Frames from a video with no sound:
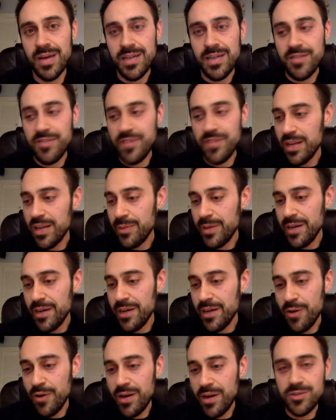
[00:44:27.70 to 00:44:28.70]
developing a
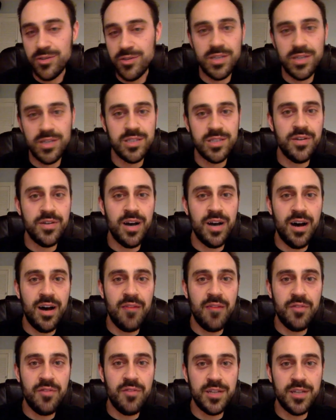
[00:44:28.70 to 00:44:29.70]
greater sense of
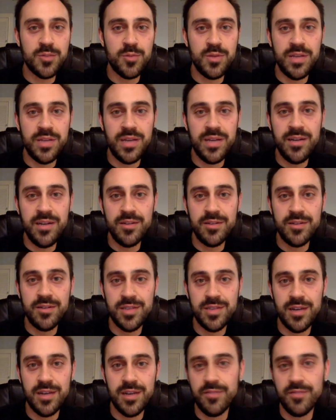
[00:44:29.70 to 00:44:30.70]
confidence within
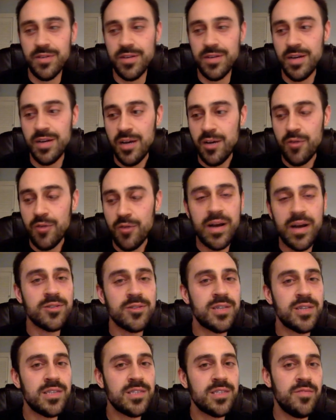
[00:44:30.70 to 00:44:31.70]
yourself, a greater
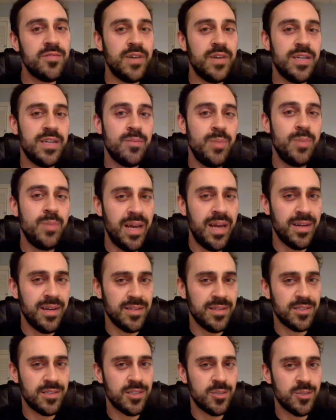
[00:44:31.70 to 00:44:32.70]
sense of
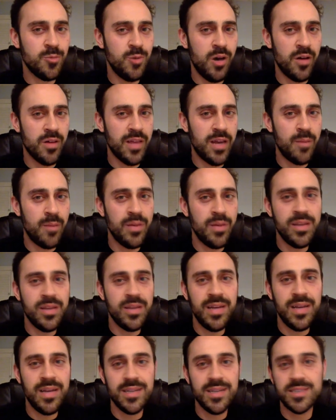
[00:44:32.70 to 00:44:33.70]
independence as well, that
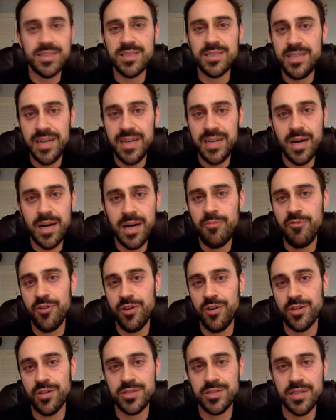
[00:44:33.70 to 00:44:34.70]
ability to stick up
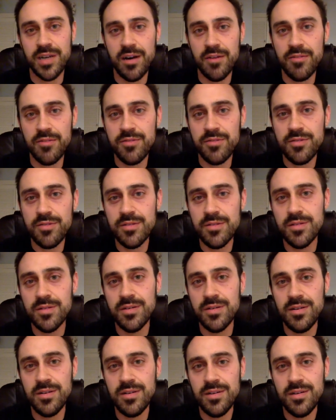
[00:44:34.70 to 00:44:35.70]
for yourself,
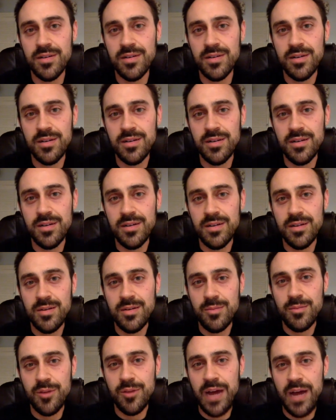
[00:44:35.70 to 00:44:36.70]

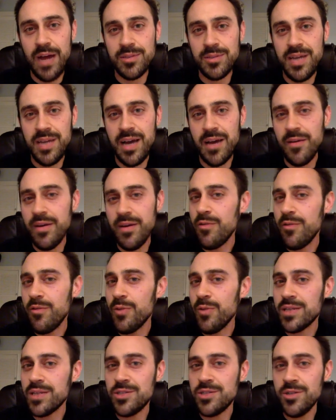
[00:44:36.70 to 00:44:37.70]
perhaps now even
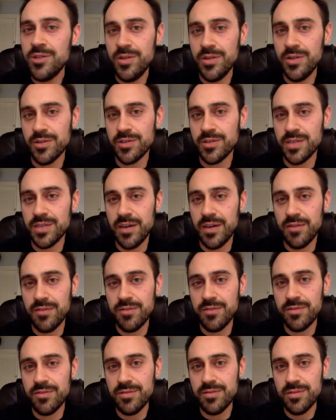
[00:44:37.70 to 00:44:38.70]
when it's to
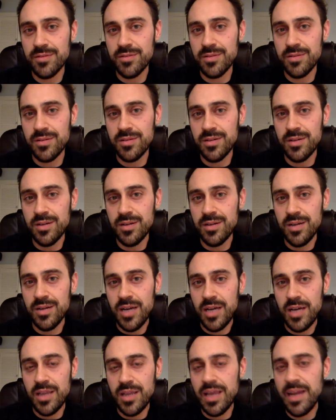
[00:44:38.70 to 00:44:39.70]
yourself,
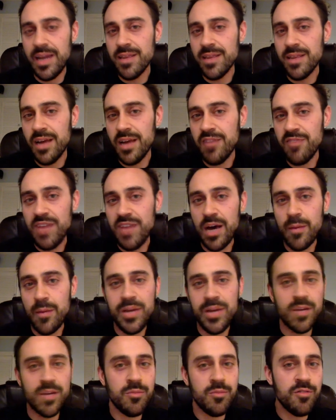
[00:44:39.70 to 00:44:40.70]
and letting life now
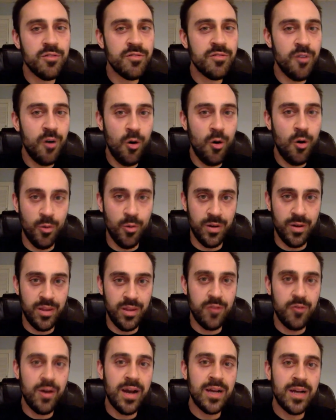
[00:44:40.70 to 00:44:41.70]
begin to move forward in
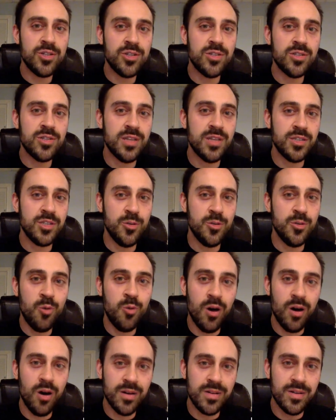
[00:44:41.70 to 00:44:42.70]
the directions that you
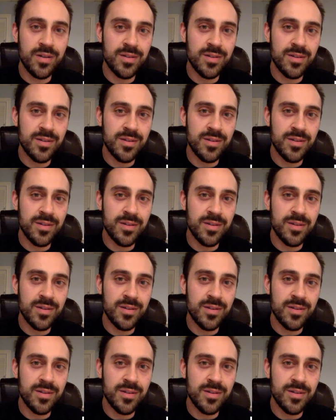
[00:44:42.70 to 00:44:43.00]
want,